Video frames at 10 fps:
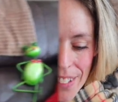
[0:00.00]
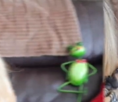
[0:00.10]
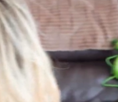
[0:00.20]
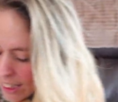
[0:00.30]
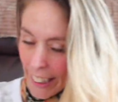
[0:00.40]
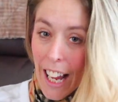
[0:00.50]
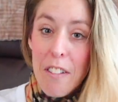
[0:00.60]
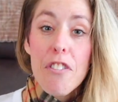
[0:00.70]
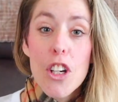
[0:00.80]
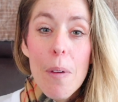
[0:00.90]
Oh my God. Like, I
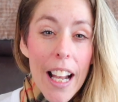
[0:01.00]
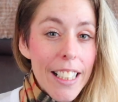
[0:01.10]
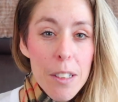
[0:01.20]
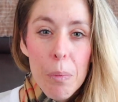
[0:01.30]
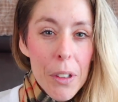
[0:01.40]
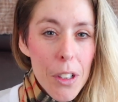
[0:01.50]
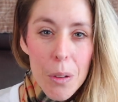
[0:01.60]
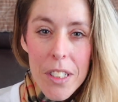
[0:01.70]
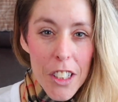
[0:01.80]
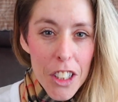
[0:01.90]
feel that. I didn't put
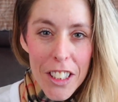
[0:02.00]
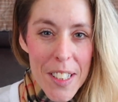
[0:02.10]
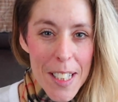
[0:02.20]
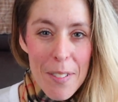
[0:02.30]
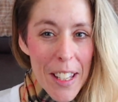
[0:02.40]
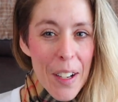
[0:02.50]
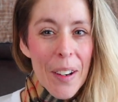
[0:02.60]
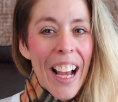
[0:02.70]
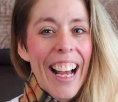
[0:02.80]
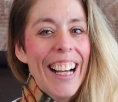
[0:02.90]
notes on all your stuff,
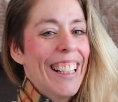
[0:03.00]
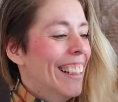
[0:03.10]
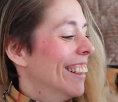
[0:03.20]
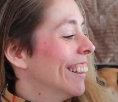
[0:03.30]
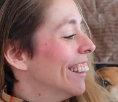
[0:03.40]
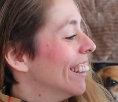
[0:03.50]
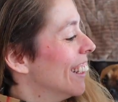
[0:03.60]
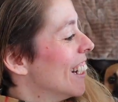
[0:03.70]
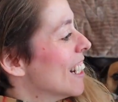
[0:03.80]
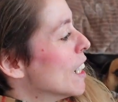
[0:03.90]
Kira.
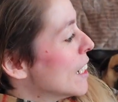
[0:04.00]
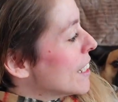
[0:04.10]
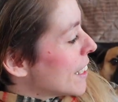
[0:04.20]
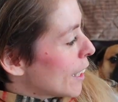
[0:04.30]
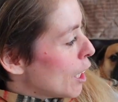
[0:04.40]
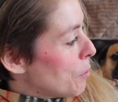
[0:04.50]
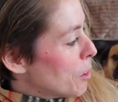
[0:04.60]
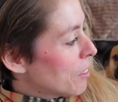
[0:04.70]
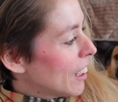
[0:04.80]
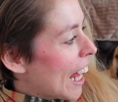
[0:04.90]
To keep you
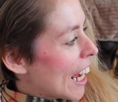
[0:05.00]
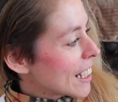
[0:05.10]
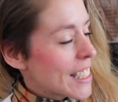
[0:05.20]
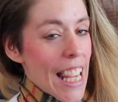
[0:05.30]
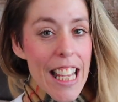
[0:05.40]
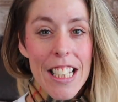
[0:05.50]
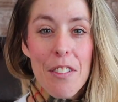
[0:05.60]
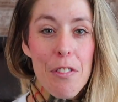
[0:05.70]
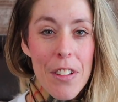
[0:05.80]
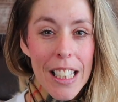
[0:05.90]
relaxed and
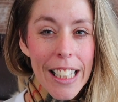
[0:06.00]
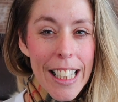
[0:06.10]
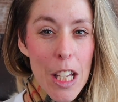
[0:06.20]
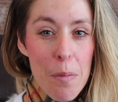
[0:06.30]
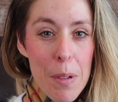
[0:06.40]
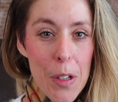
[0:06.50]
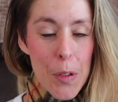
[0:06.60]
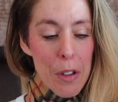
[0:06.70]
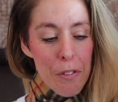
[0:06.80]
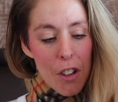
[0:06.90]
feeling
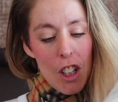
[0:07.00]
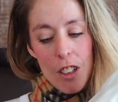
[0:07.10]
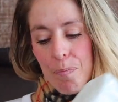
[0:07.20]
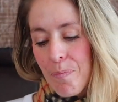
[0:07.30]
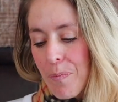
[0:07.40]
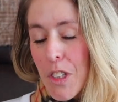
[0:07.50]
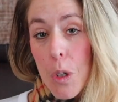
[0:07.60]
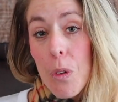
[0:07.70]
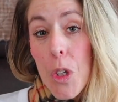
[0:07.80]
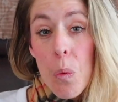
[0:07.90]
beautiful. So
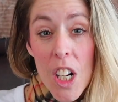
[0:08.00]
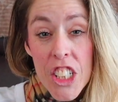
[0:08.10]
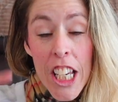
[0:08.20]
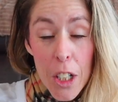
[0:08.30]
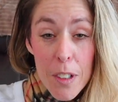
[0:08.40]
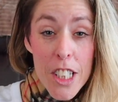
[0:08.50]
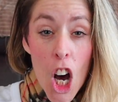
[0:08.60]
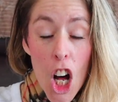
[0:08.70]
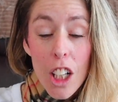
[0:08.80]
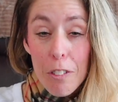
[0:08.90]
when you watch Kira's
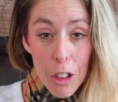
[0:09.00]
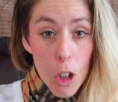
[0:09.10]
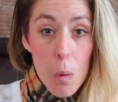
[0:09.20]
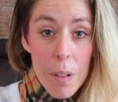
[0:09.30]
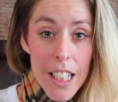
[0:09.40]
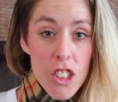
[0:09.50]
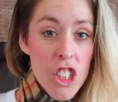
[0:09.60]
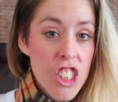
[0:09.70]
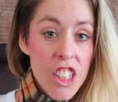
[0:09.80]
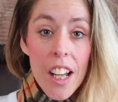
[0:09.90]
haul of her opening,
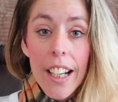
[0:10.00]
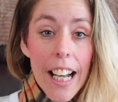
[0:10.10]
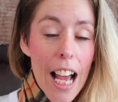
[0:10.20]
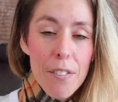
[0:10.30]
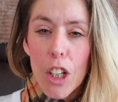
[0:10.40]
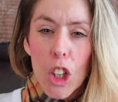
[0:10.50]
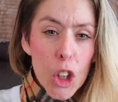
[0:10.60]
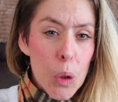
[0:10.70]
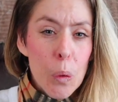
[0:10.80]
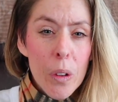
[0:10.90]
she's not going to have a
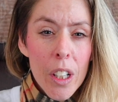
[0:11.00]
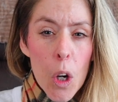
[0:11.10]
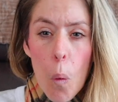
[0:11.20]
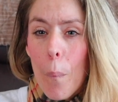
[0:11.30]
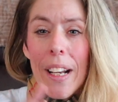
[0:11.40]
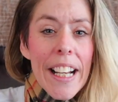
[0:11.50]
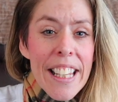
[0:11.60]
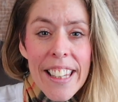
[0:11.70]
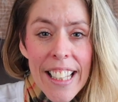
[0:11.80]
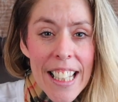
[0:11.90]
clue what
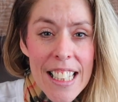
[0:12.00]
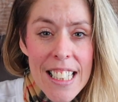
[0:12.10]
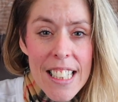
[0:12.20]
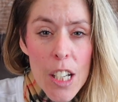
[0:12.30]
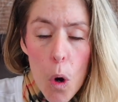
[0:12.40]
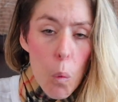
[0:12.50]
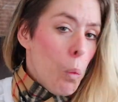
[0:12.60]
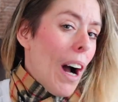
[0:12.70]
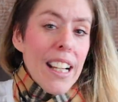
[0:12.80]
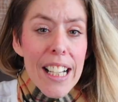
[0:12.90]
anything is,
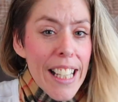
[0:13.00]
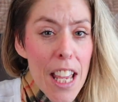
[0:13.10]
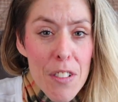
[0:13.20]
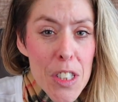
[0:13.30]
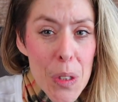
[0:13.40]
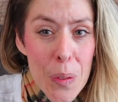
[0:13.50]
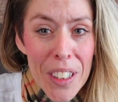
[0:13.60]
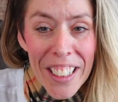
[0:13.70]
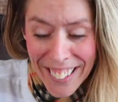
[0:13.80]
why I gave it to her.